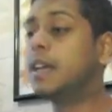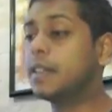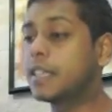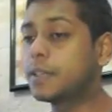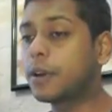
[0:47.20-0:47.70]

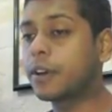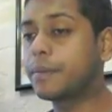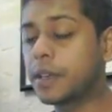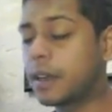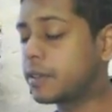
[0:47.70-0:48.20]
This is what
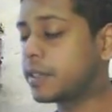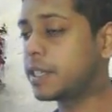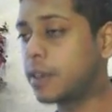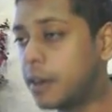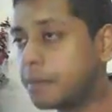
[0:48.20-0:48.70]
cryptocurrency
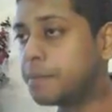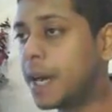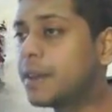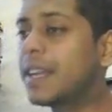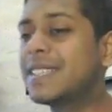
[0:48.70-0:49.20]
is all
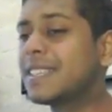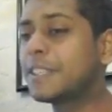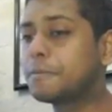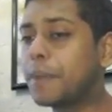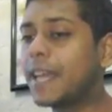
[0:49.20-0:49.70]
about. It's a
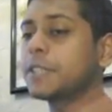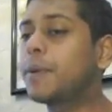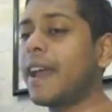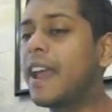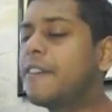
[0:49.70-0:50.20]
space
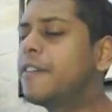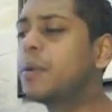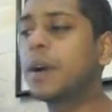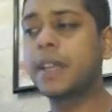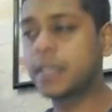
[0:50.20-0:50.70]
where
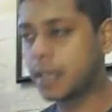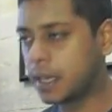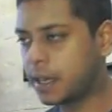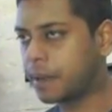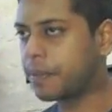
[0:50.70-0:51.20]
everyone is
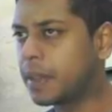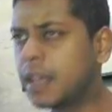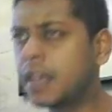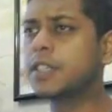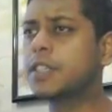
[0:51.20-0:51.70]
learning.
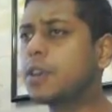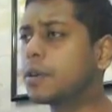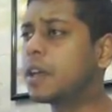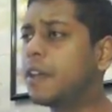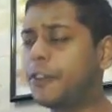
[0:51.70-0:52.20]

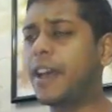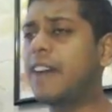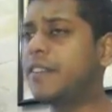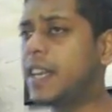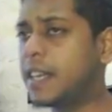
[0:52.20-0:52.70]
So if you
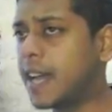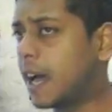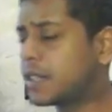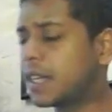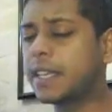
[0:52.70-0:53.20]
have any
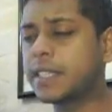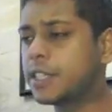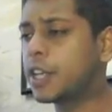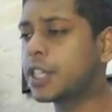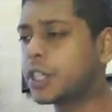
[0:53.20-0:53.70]
doubts, any
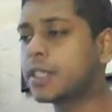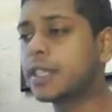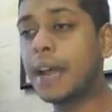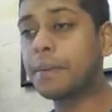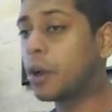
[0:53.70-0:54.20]
suggestions,
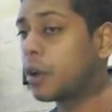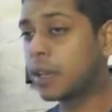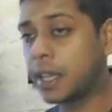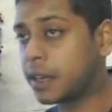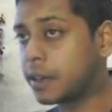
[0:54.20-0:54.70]
I'm
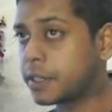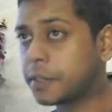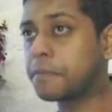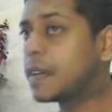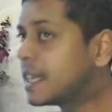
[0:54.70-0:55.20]
all ears. So
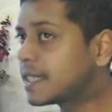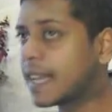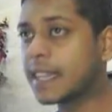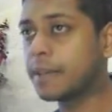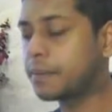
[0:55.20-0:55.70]
please
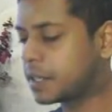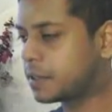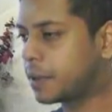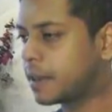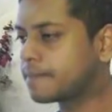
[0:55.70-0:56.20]
send them this
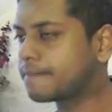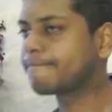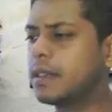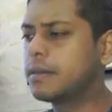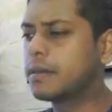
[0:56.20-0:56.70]
way.
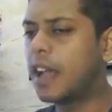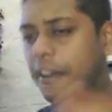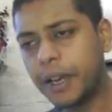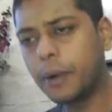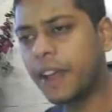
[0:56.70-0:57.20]

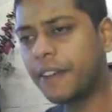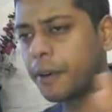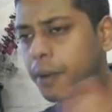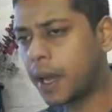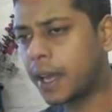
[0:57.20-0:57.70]
I've been away for
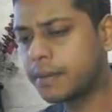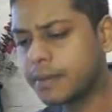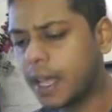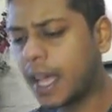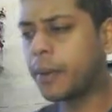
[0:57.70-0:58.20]
a while,
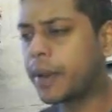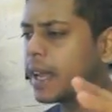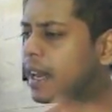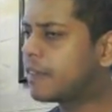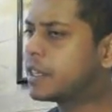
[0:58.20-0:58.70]
and when
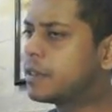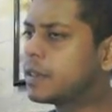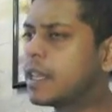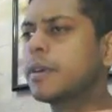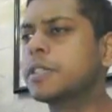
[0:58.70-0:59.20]
I left you,
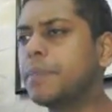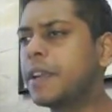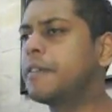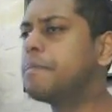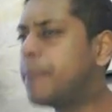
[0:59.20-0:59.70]
there was a bit
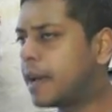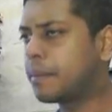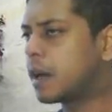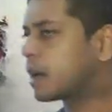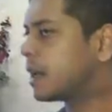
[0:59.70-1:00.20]
of a bear
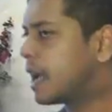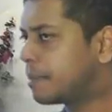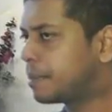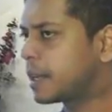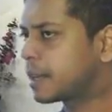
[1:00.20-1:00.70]
market
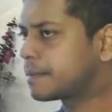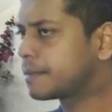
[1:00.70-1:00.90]
happening.